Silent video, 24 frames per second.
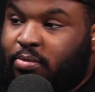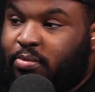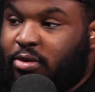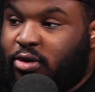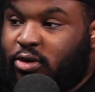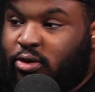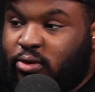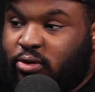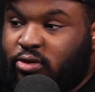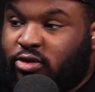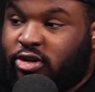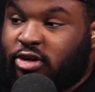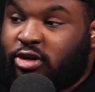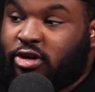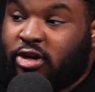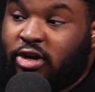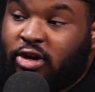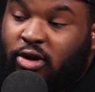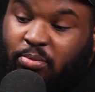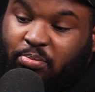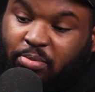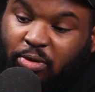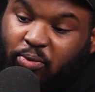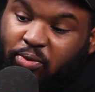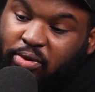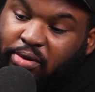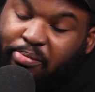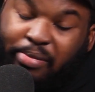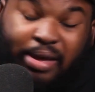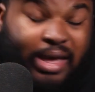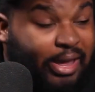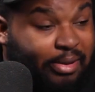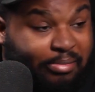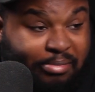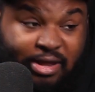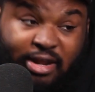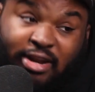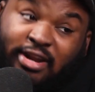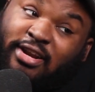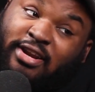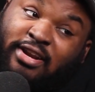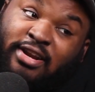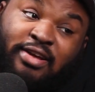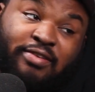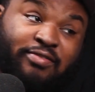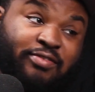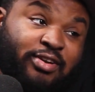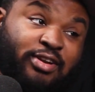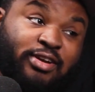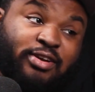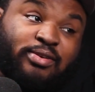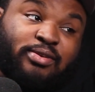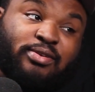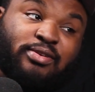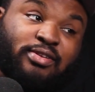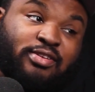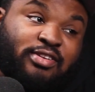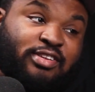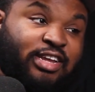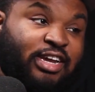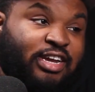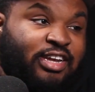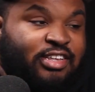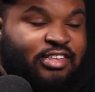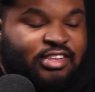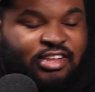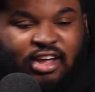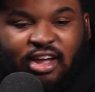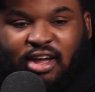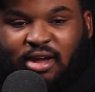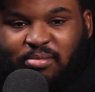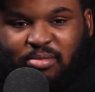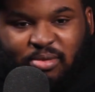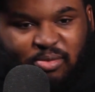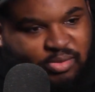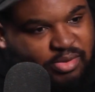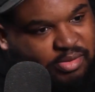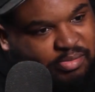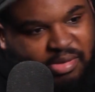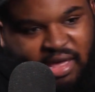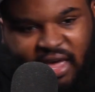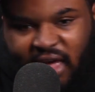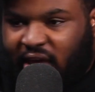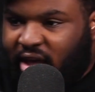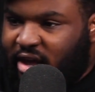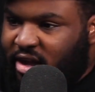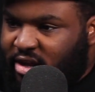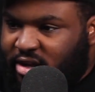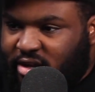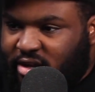producer, but we back better than ever though. Second time, but we back.